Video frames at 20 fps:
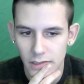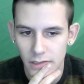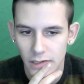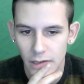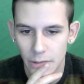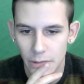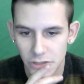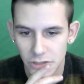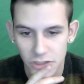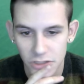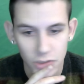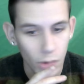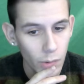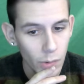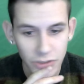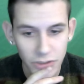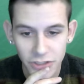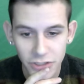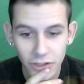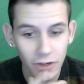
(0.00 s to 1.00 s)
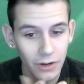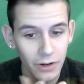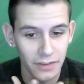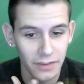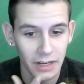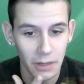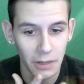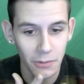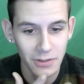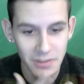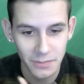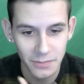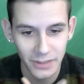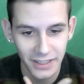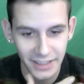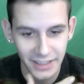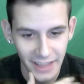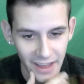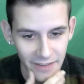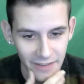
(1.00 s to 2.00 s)
I was so sure that I wasn't
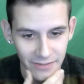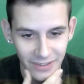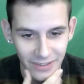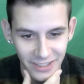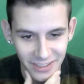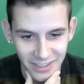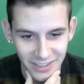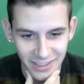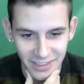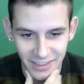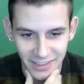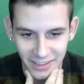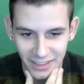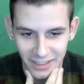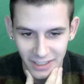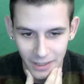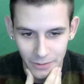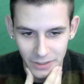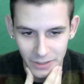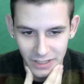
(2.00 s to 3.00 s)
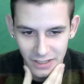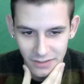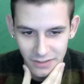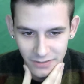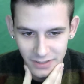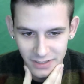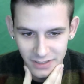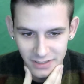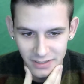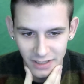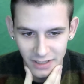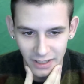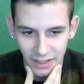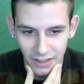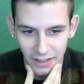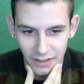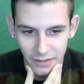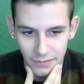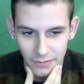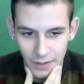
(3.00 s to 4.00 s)
being catfished, and I would even
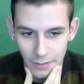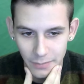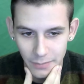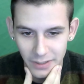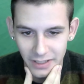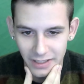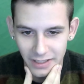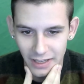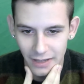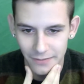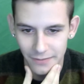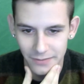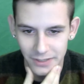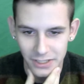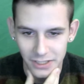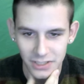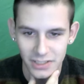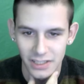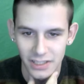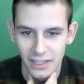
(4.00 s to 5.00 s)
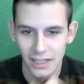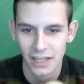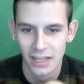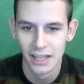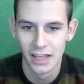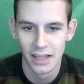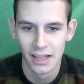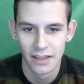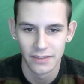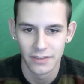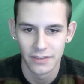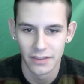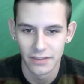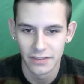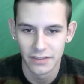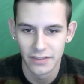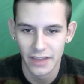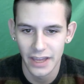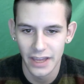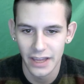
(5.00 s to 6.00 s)
say if I'm being catfished,
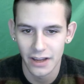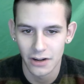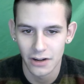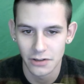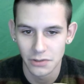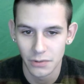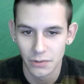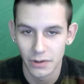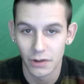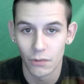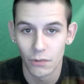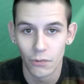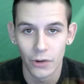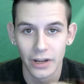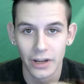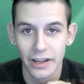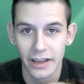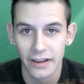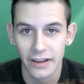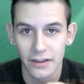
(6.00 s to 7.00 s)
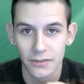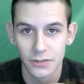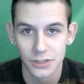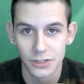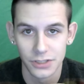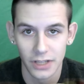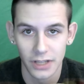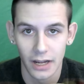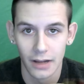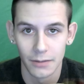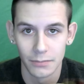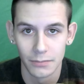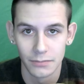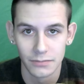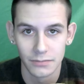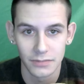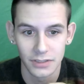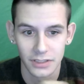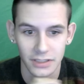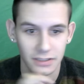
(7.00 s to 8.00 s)
then they are doing one heck of a job,
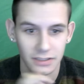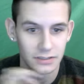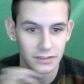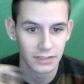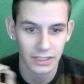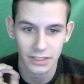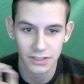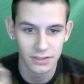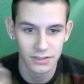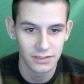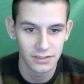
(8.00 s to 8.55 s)
because it just